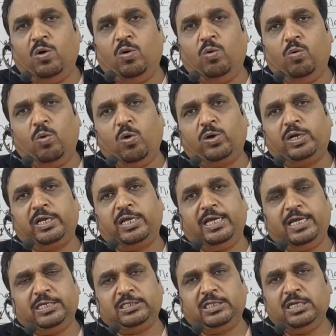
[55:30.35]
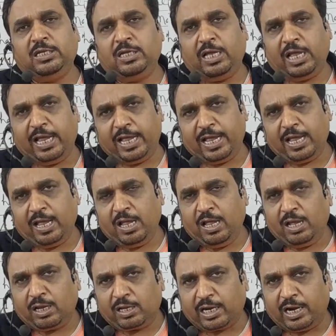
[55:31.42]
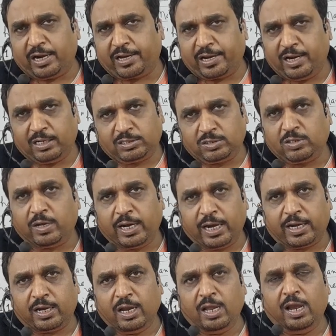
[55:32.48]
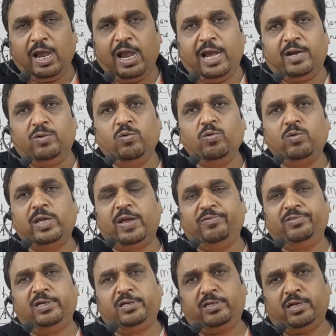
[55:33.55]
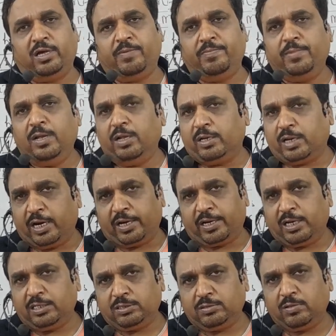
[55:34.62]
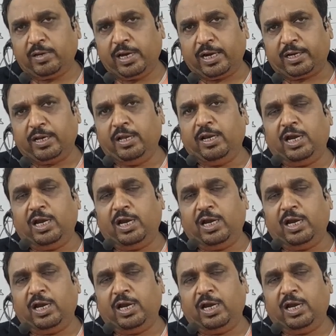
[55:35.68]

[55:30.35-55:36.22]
what is a curtal sonnet and who gave the term curtal sonnet.